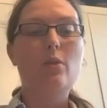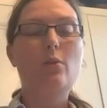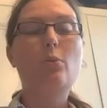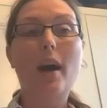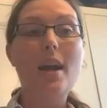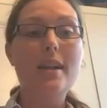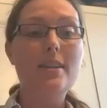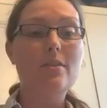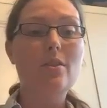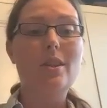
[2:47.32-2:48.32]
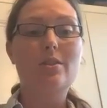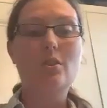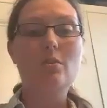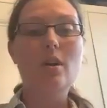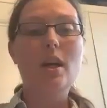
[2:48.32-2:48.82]
Throughout
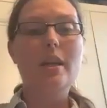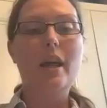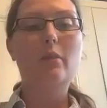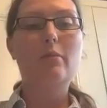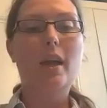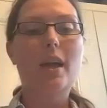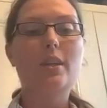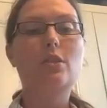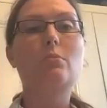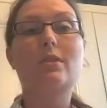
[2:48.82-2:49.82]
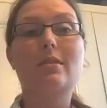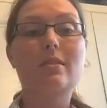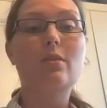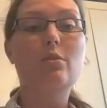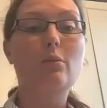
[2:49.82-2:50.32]
1832, nullification was the
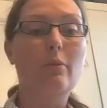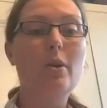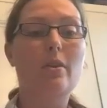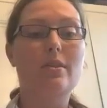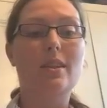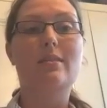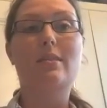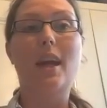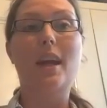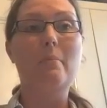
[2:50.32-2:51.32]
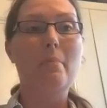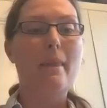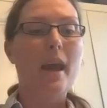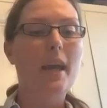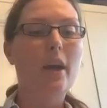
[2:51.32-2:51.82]
central focus in the state,
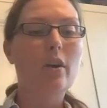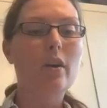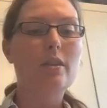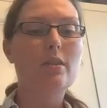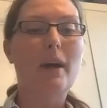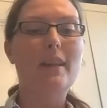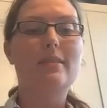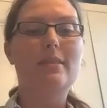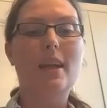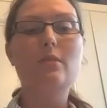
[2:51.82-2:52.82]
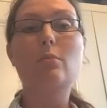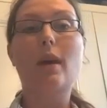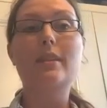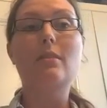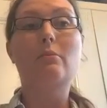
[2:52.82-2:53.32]
encouraged by the states'
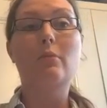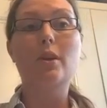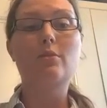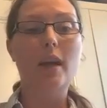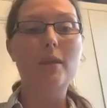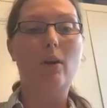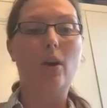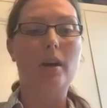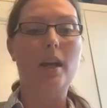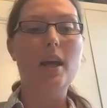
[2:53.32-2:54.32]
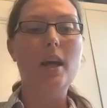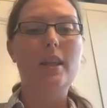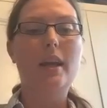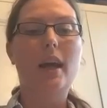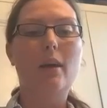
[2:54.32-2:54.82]
rights and free trade party
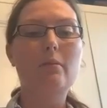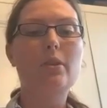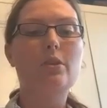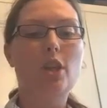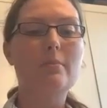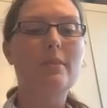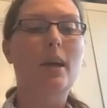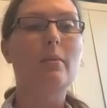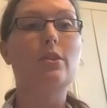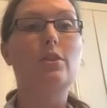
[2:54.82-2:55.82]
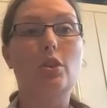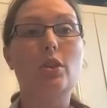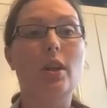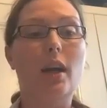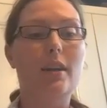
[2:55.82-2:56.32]
that Governor James Hamilton
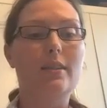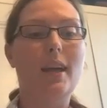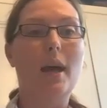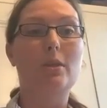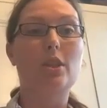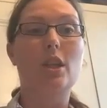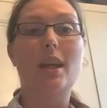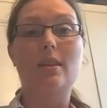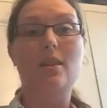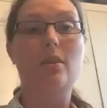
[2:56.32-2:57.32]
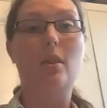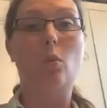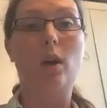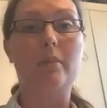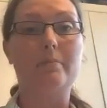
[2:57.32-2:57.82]
Jr. had established in
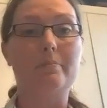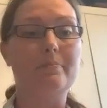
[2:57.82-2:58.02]
1831.